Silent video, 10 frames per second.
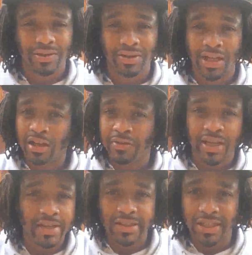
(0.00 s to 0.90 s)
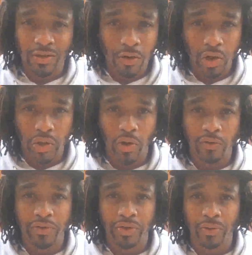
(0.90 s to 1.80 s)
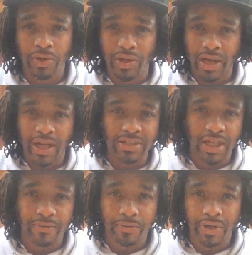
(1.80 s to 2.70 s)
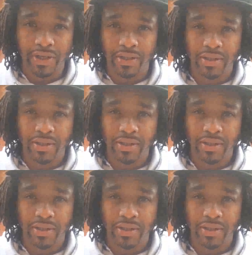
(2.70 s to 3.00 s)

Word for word: So none of it has any order over you when you're hijack free.